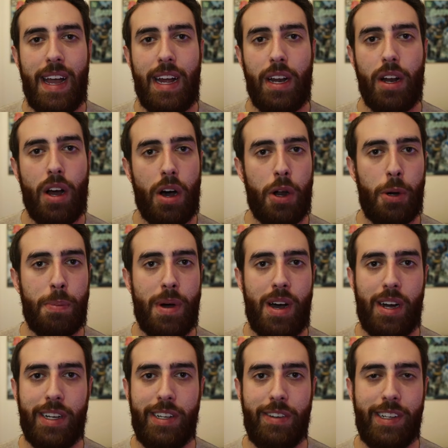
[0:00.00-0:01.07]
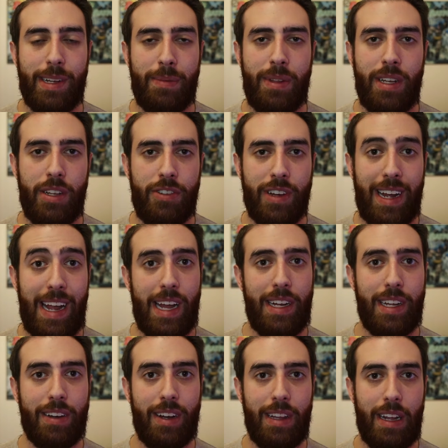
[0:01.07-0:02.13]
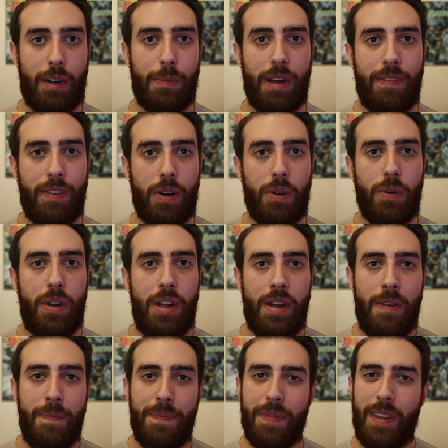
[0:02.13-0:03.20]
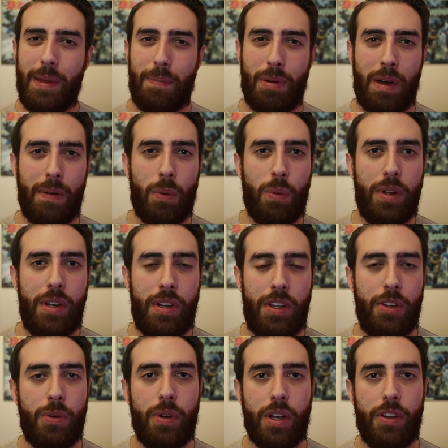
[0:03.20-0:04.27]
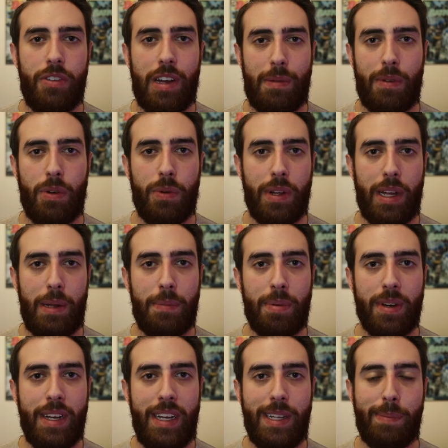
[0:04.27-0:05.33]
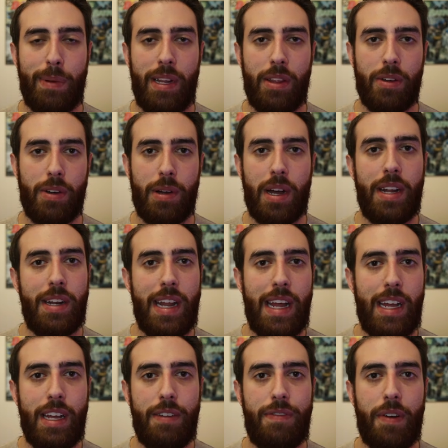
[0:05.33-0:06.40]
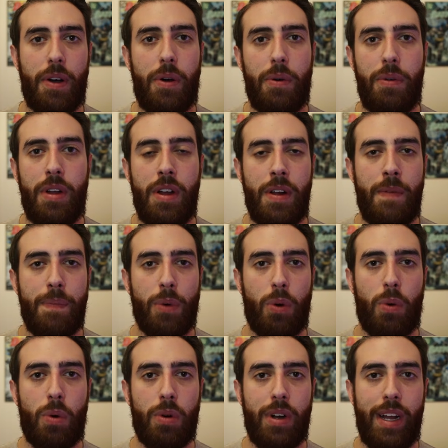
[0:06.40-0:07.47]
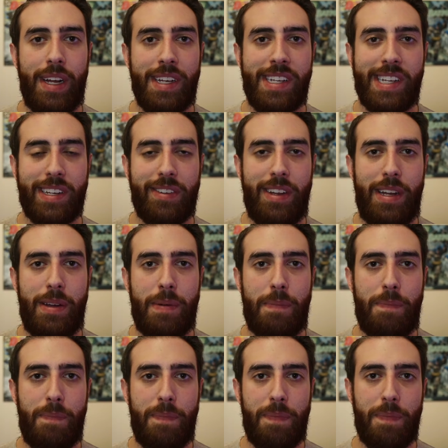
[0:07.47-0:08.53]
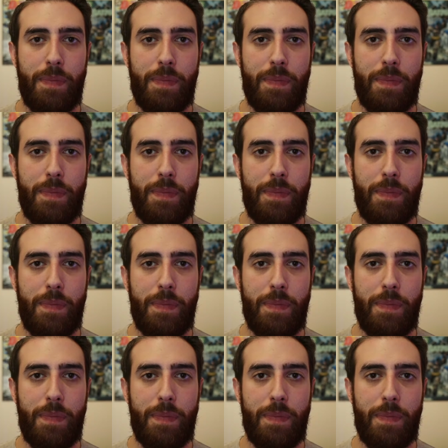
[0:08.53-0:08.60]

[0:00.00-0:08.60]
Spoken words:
had an OtterBox or something gigantic like that on my phone, it probably wouldn't do a good job of holding it in place, but either a naked phone or a slim,